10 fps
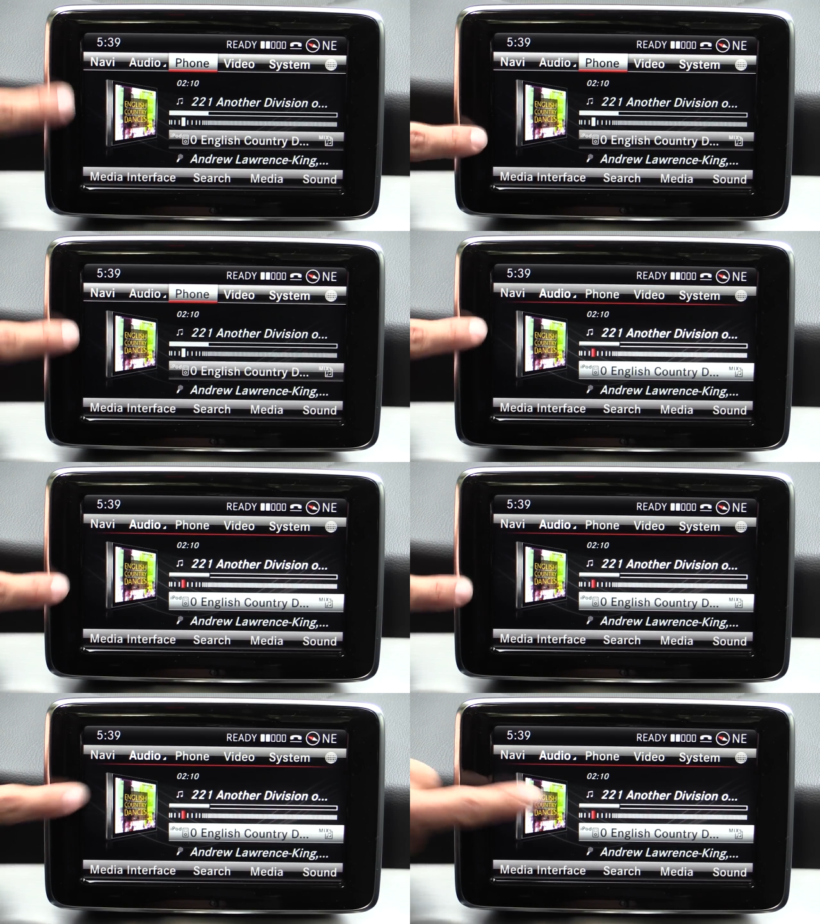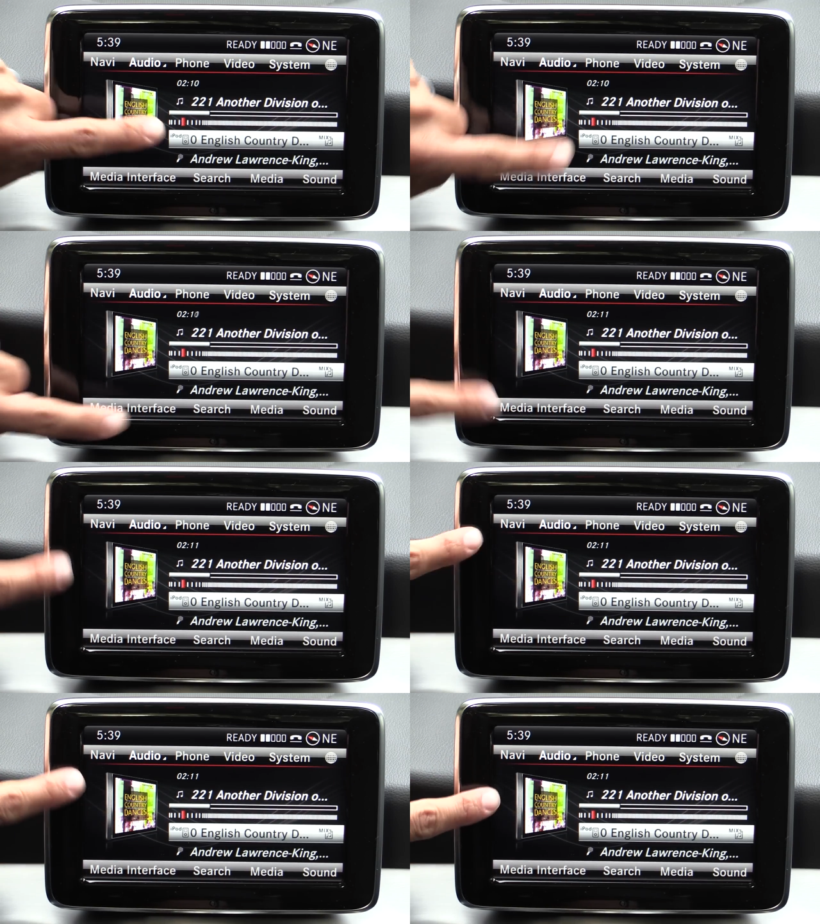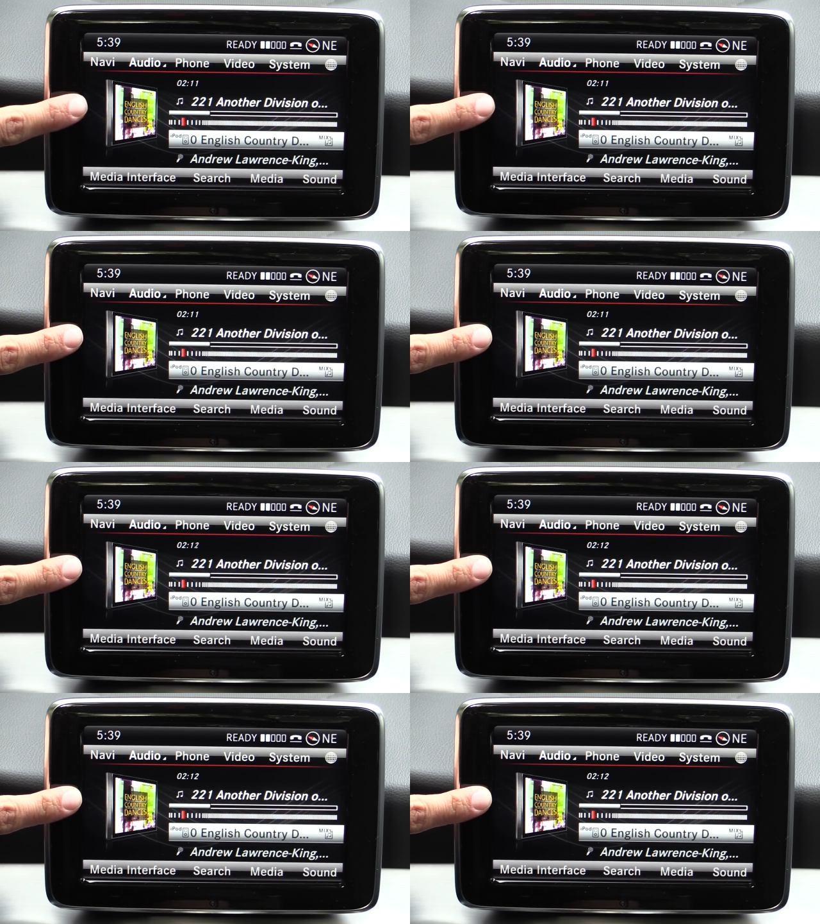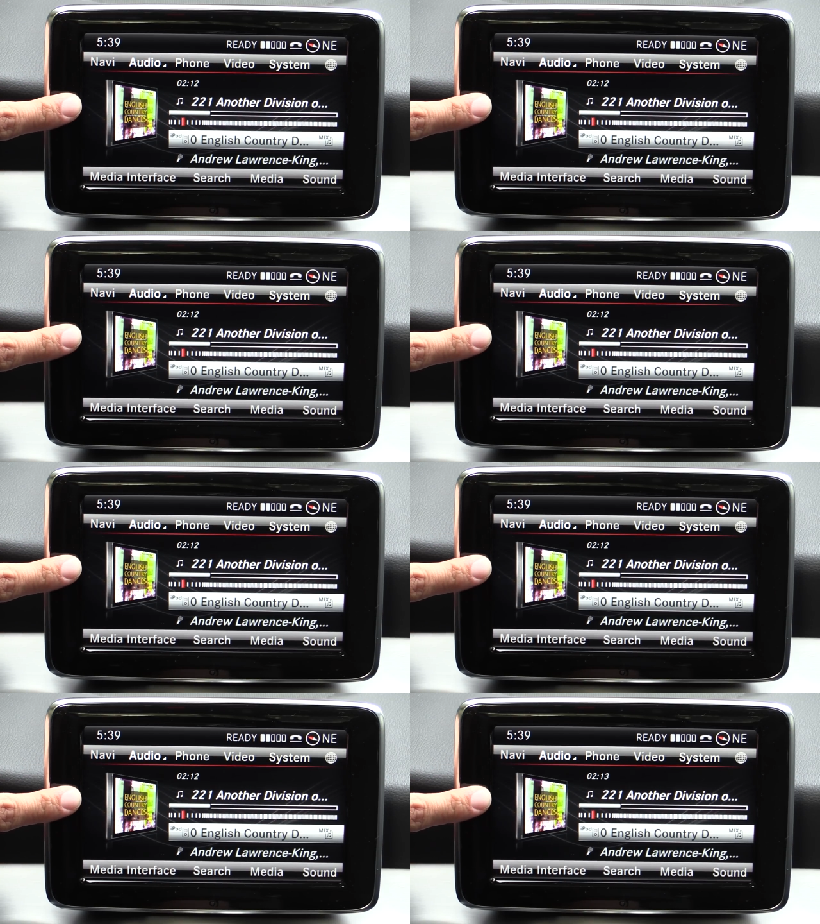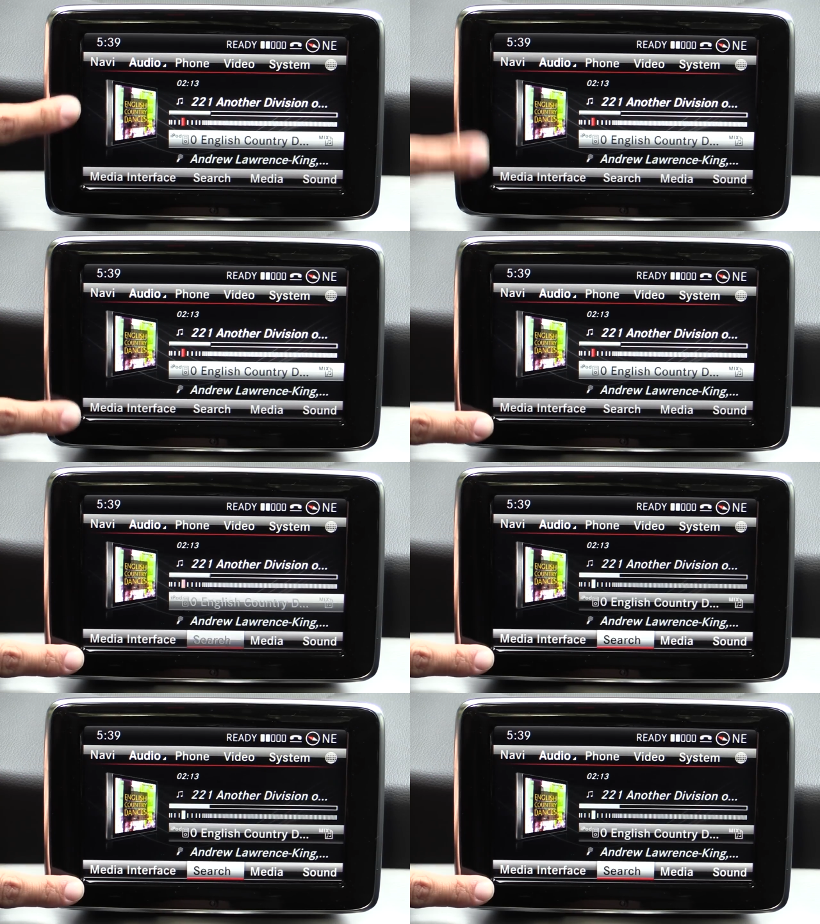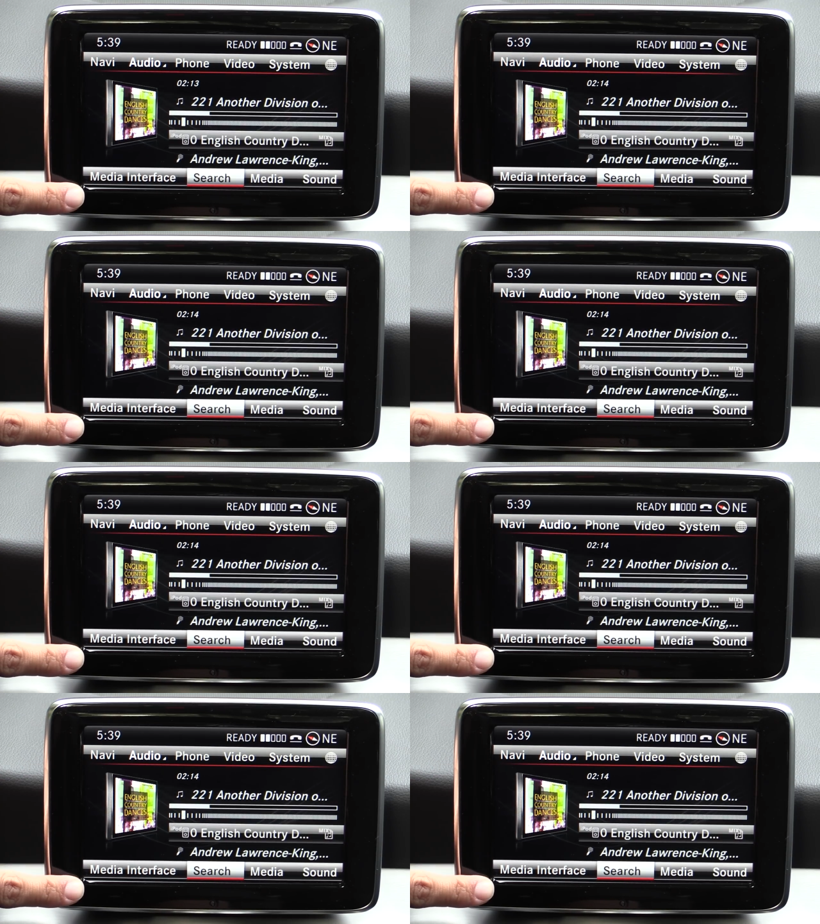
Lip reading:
(no speaker visible)